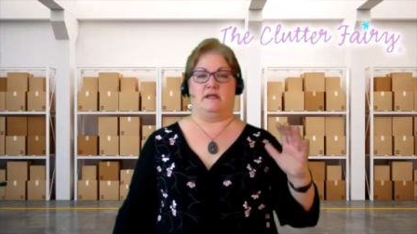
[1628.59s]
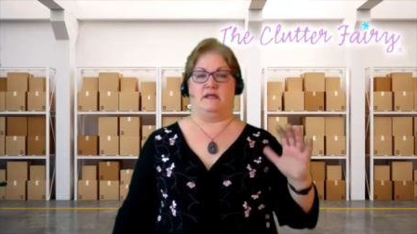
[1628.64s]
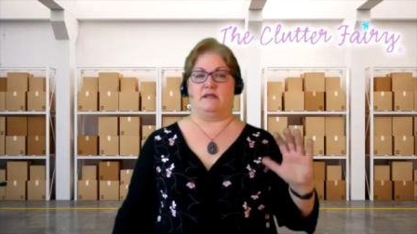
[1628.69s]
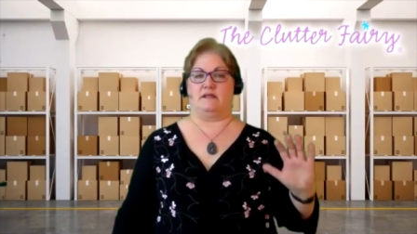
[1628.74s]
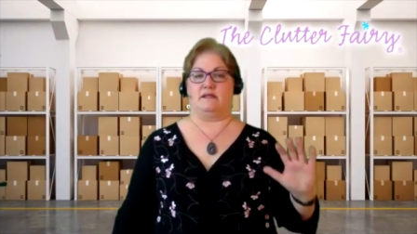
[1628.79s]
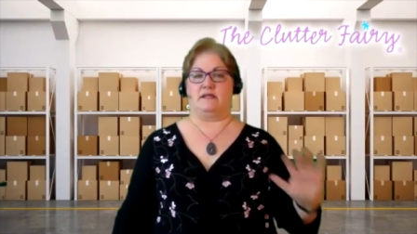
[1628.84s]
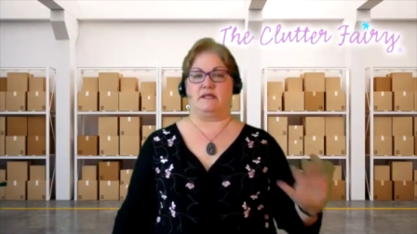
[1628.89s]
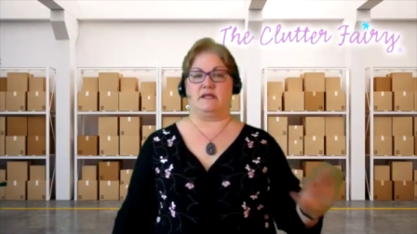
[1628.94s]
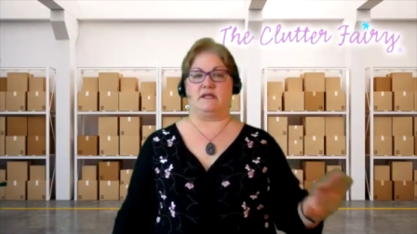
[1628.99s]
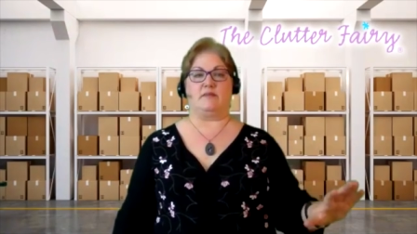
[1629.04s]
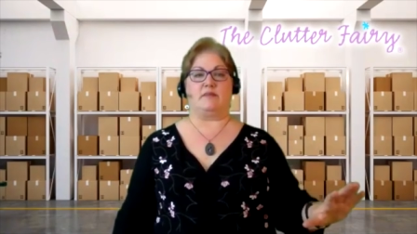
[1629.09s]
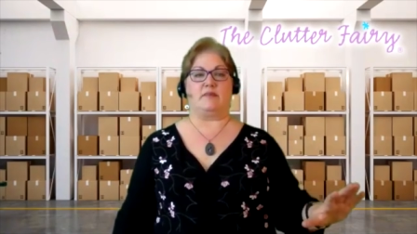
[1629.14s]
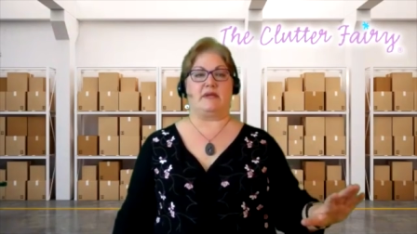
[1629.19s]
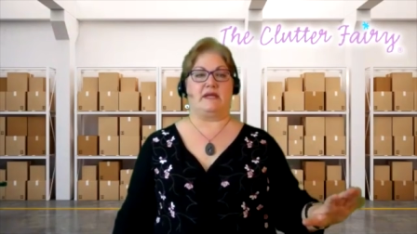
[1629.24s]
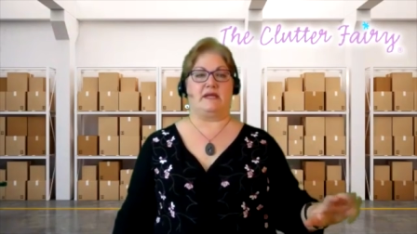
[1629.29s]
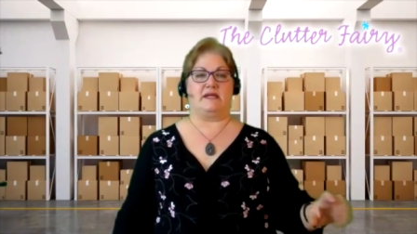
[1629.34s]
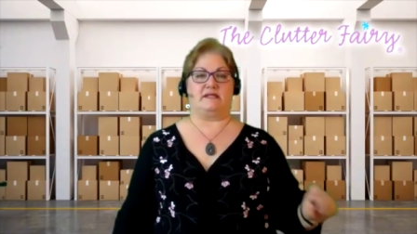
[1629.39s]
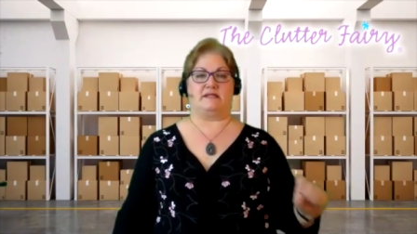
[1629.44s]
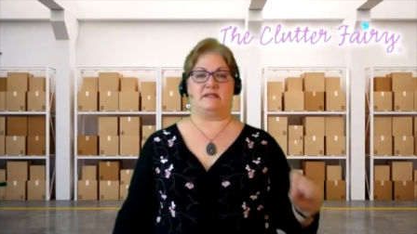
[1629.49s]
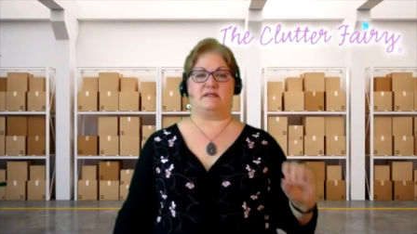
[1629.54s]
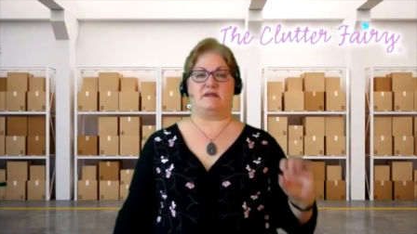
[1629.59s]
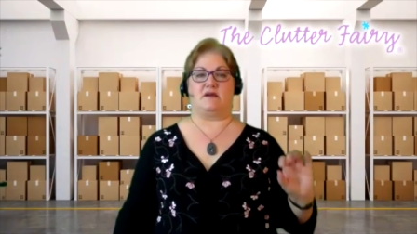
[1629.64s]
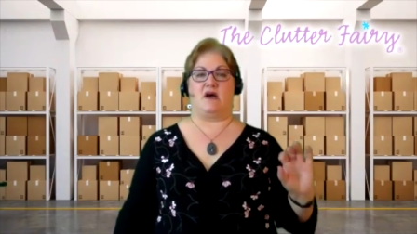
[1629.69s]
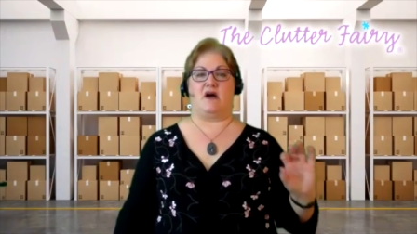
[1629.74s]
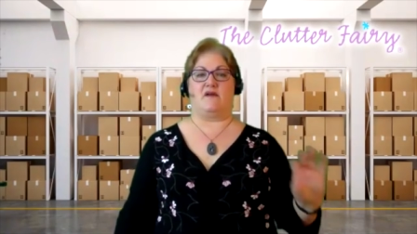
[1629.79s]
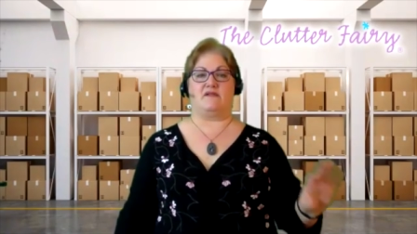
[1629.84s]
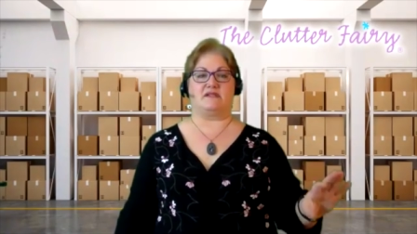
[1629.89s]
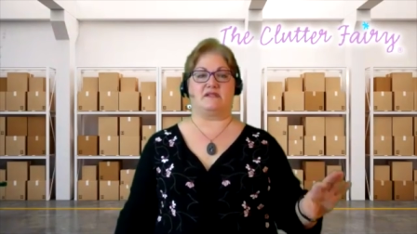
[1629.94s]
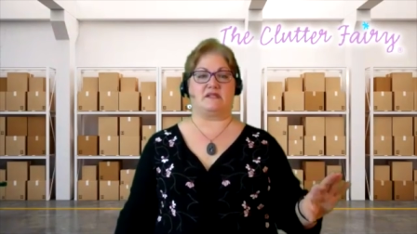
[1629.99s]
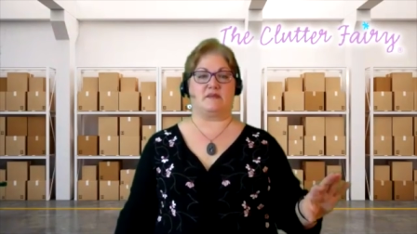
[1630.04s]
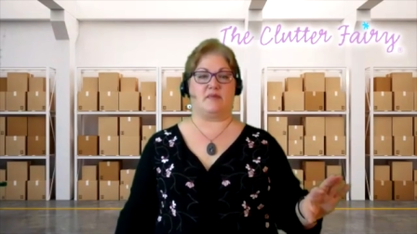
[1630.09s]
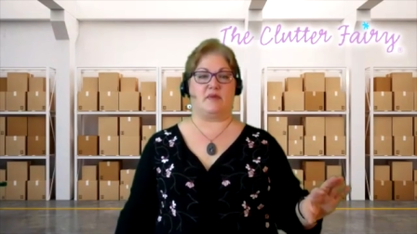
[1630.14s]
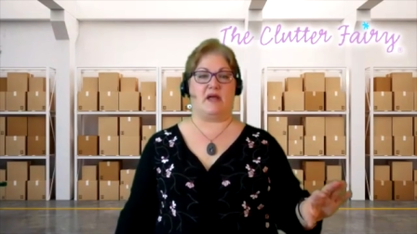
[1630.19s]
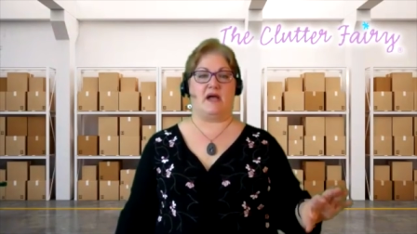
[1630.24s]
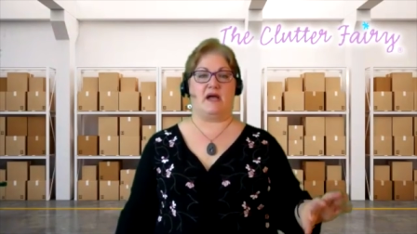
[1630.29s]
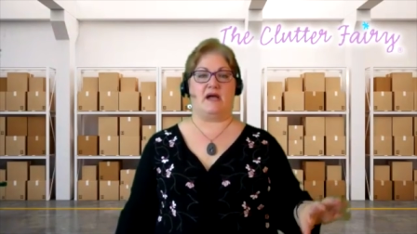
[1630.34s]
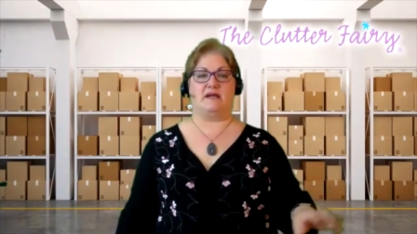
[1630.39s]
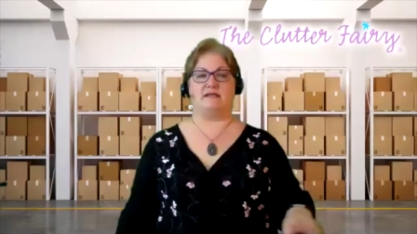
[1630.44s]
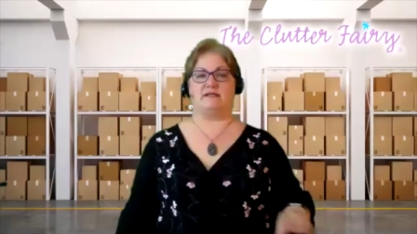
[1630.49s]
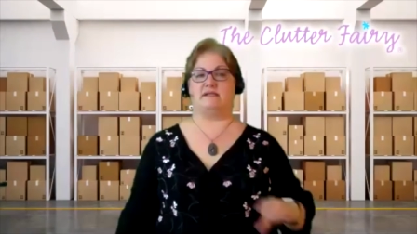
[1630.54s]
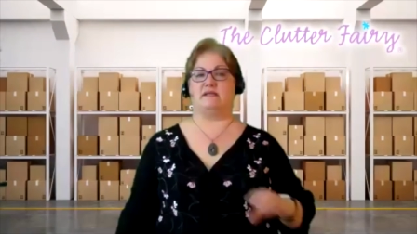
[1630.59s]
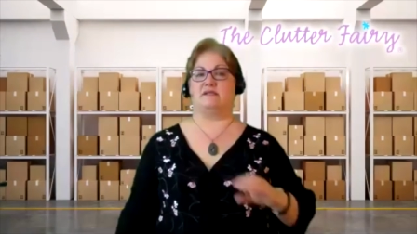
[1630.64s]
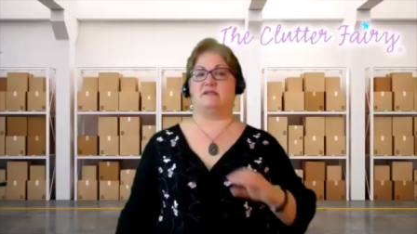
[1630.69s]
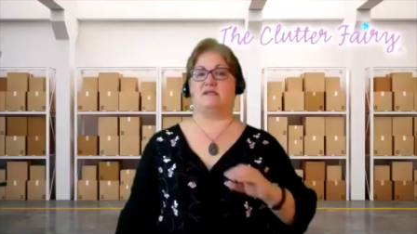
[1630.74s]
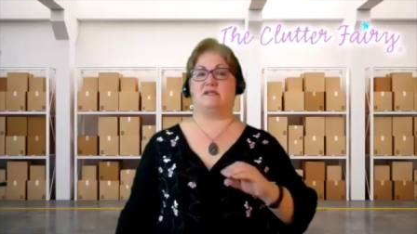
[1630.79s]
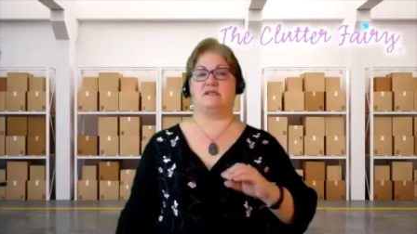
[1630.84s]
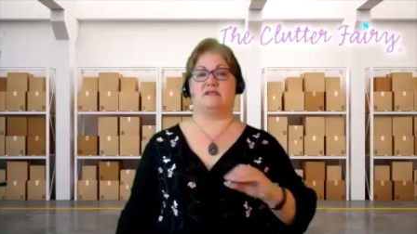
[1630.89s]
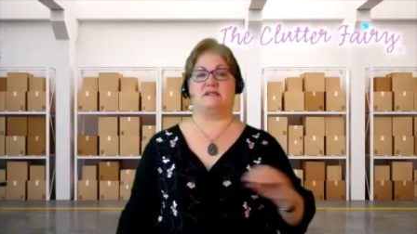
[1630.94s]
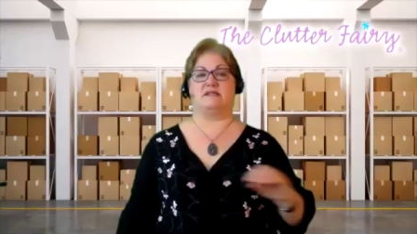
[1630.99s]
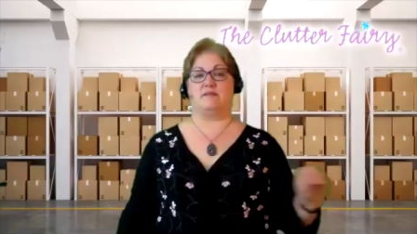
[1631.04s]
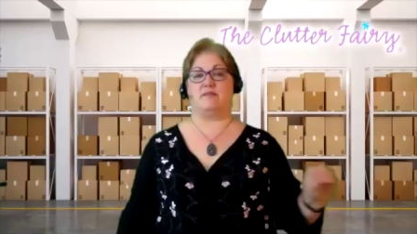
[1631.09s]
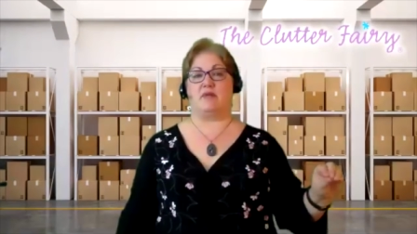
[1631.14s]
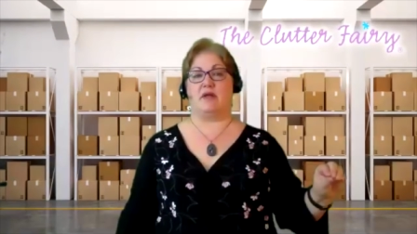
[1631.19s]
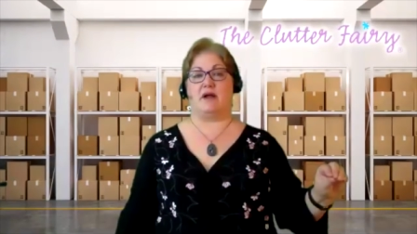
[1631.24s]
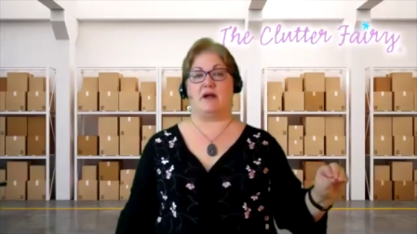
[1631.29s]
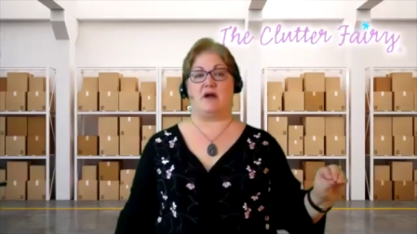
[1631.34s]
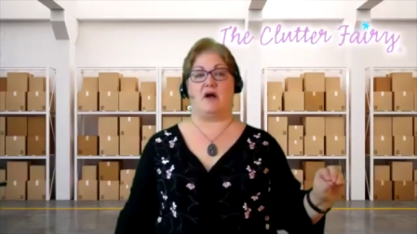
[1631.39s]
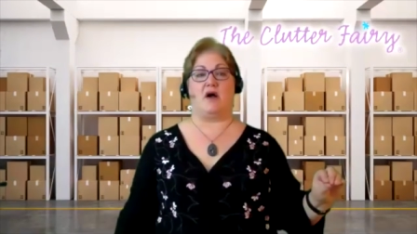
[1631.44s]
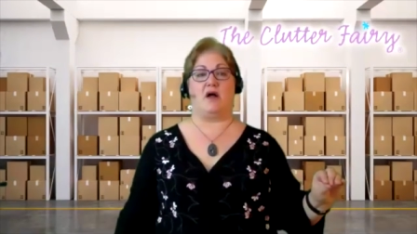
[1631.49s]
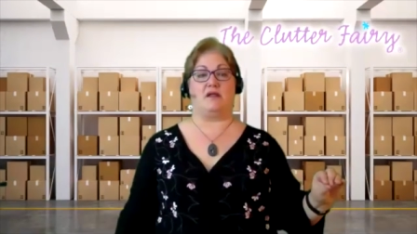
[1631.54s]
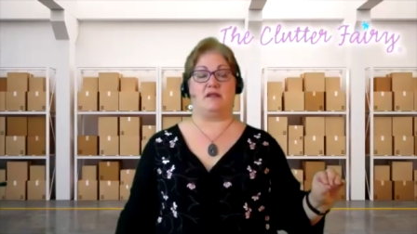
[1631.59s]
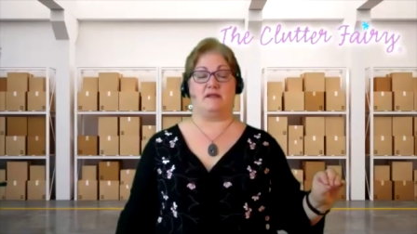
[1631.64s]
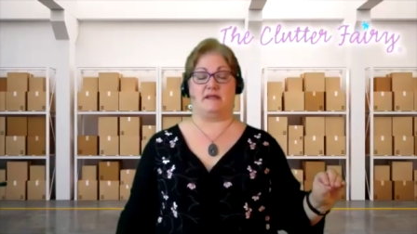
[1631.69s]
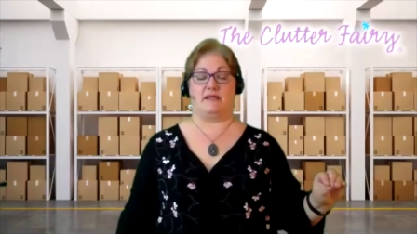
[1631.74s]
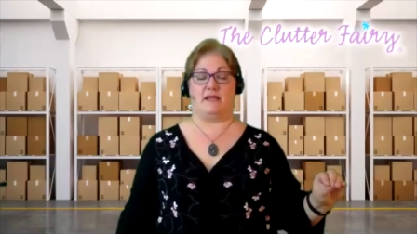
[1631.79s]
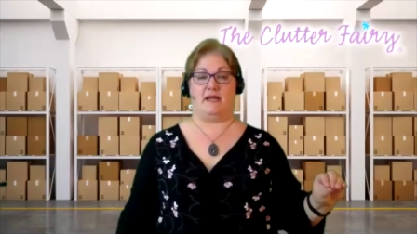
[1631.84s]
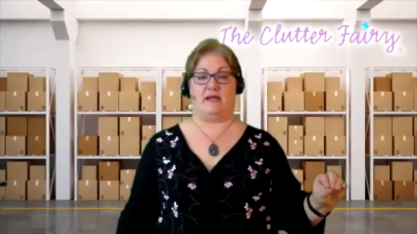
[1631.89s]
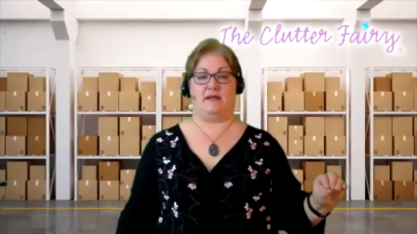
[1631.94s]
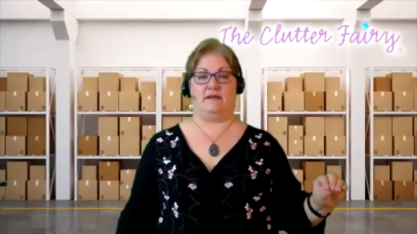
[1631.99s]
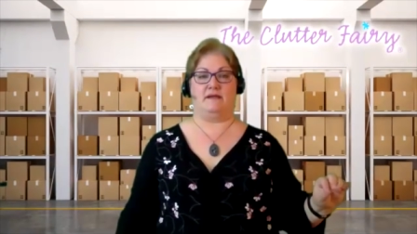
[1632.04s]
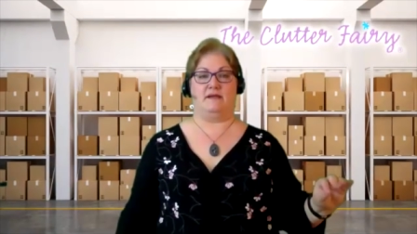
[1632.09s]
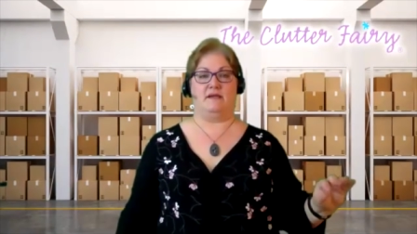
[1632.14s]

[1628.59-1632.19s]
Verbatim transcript: little bits, office supplies, just Ziploc all of that.